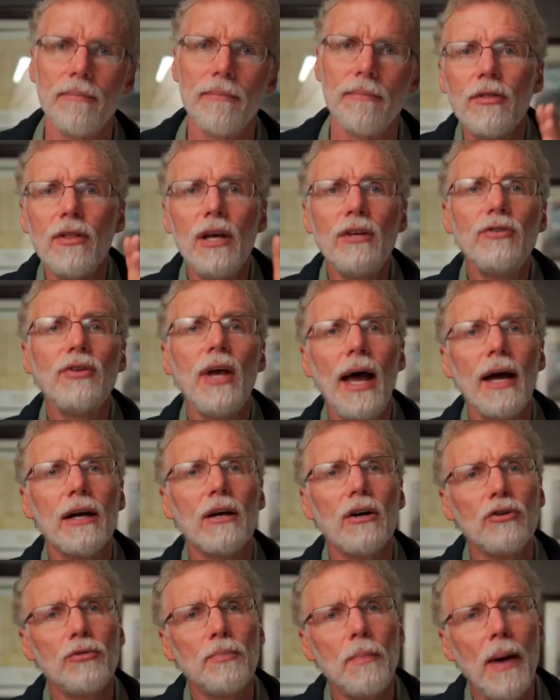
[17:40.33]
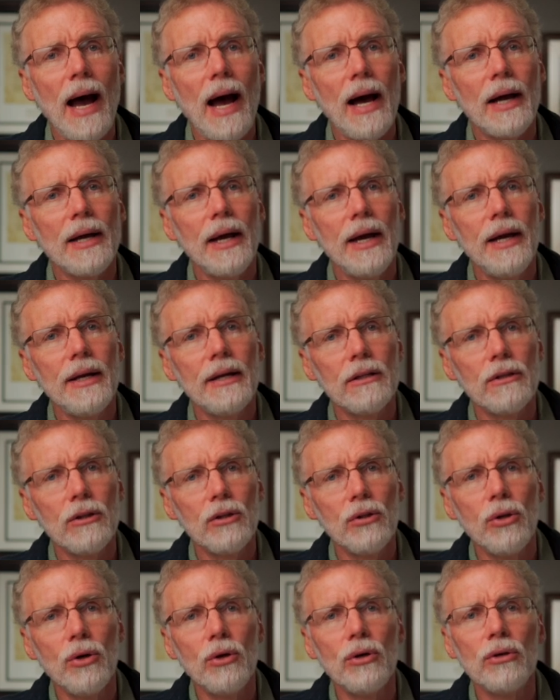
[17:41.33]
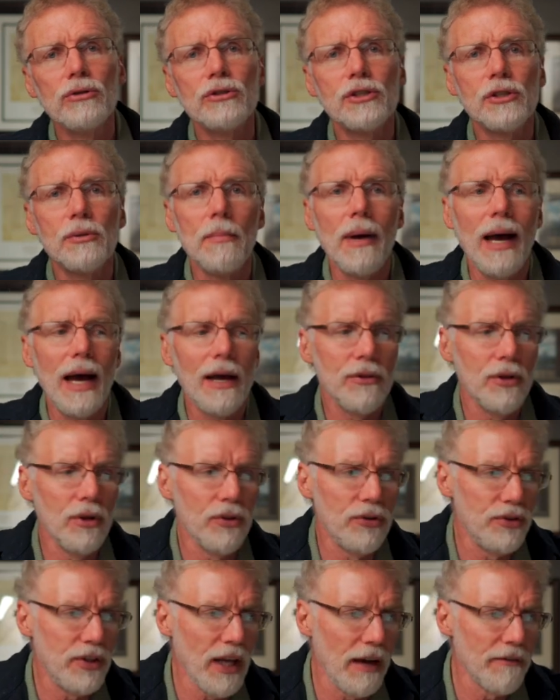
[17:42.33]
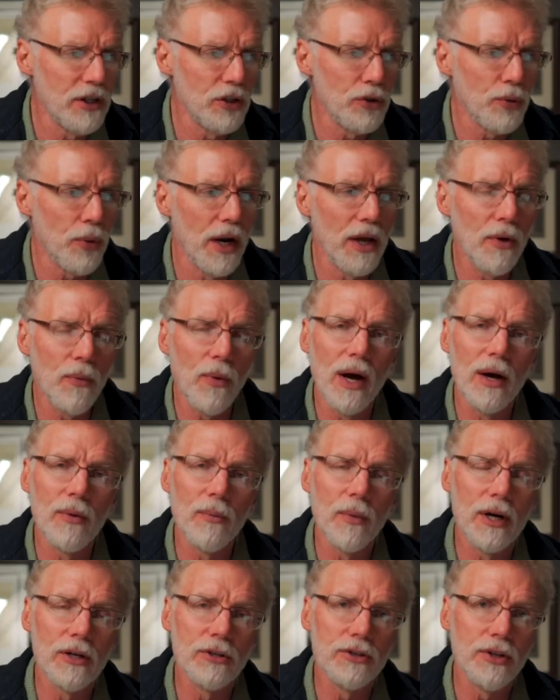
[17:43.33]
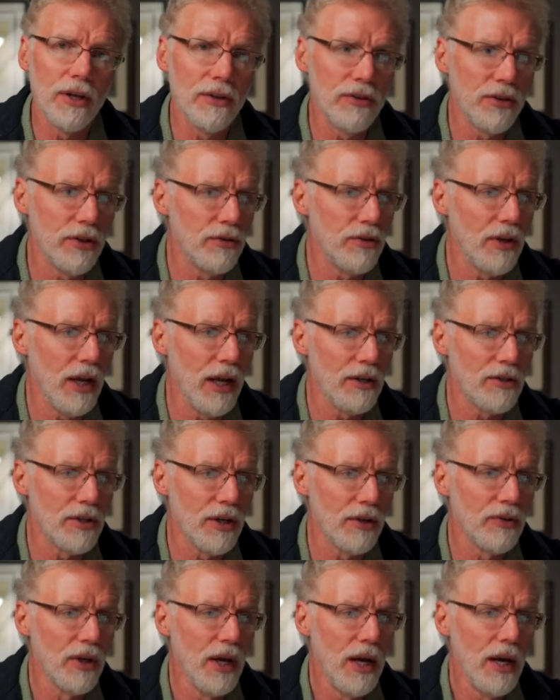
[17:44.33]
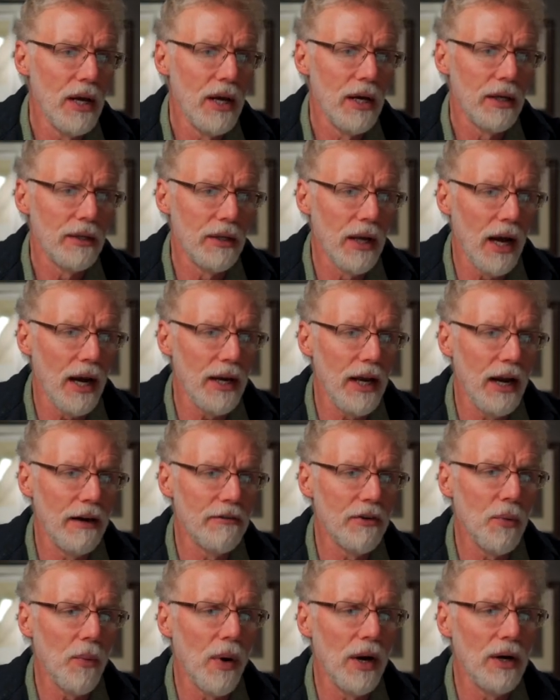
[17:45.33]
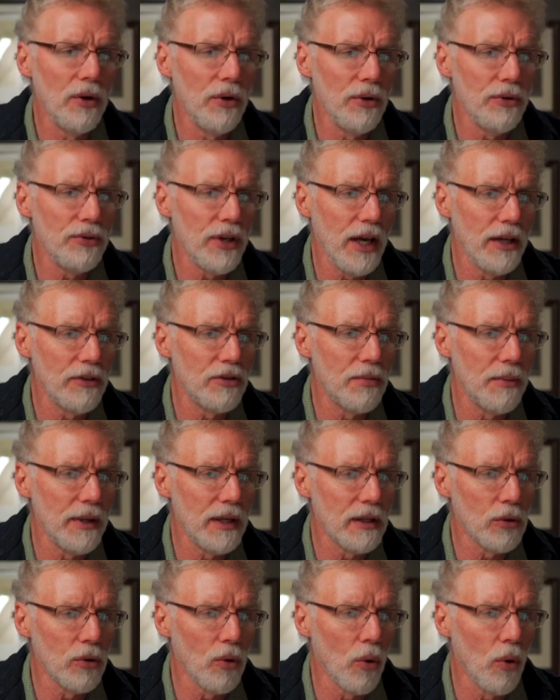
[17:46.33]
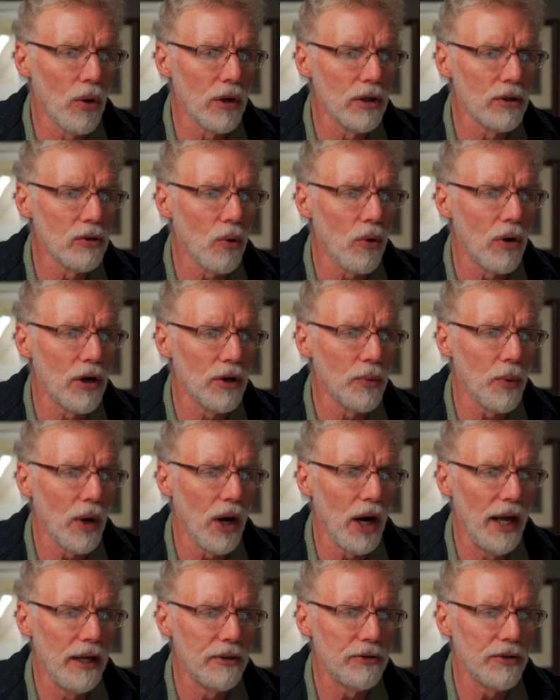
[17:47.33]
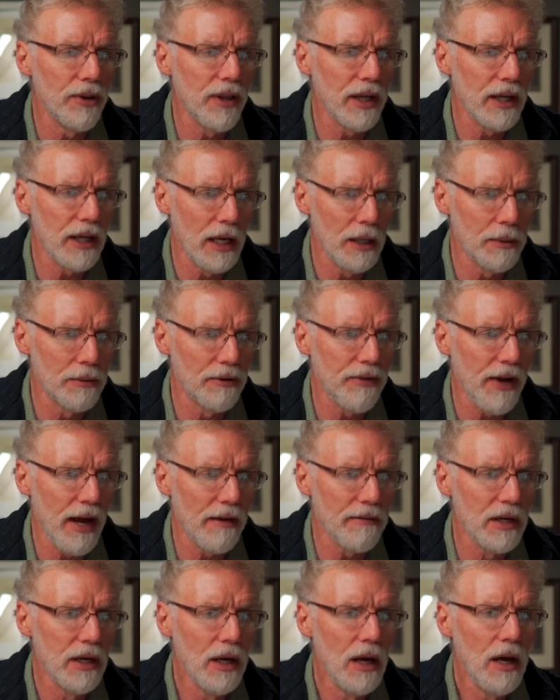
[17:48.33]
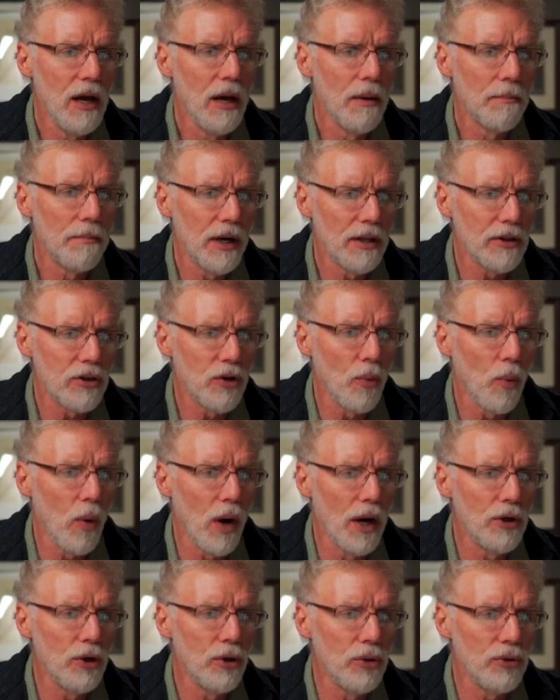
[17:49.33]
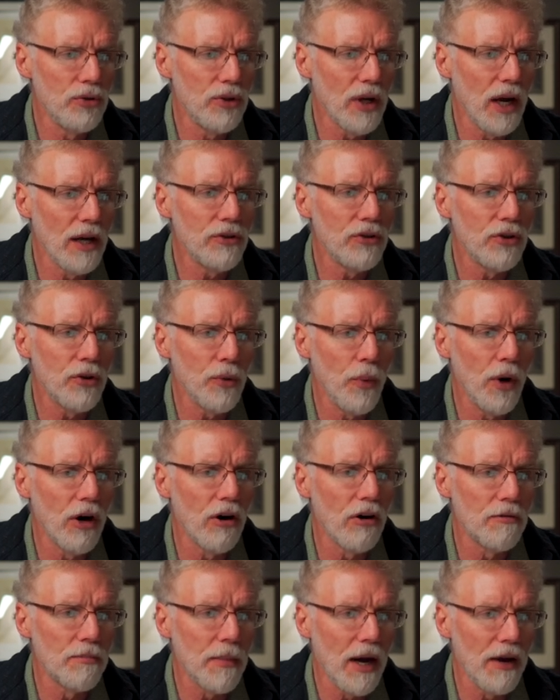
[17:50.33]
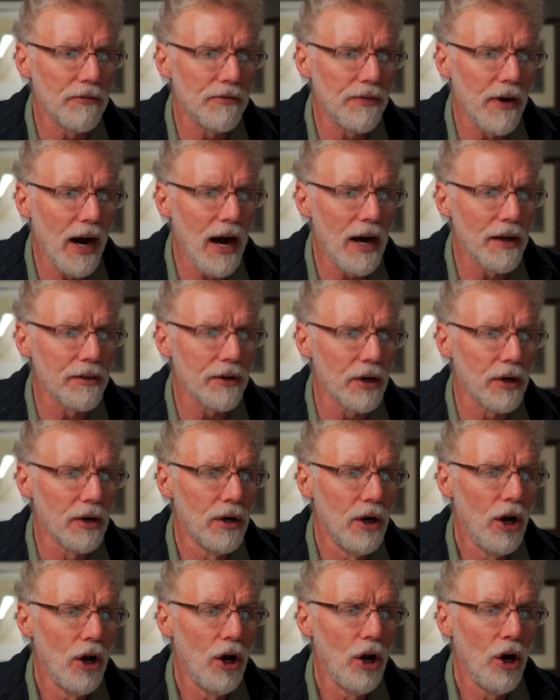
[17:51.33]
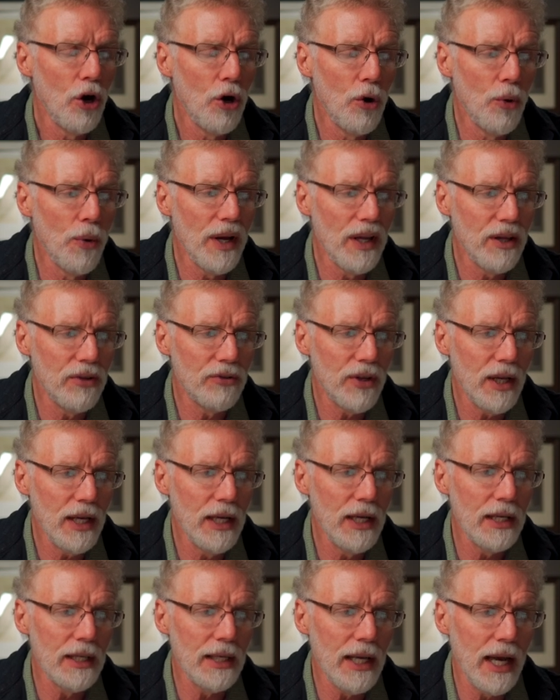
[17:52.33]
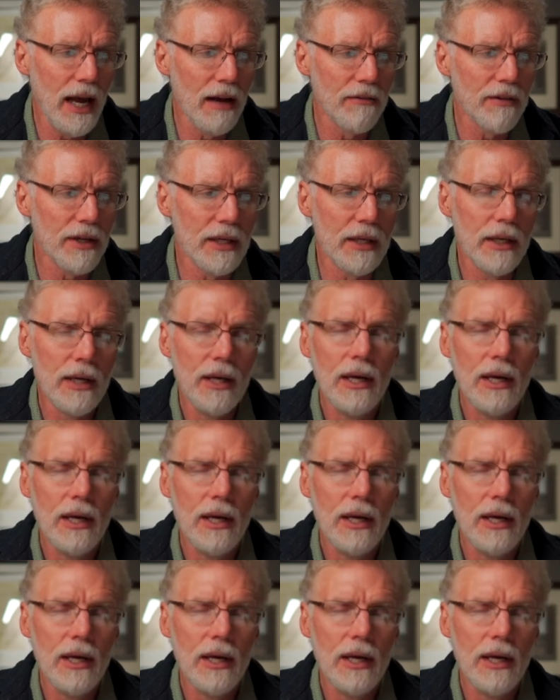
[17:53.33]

This echoes back and alludes to Matthew 7:21, where Jesus teaches, "Not everyone who says to me, 'Lord, Lord,' will enter the kingdom of heaven, but the one who does the will of my Father who is in heaven."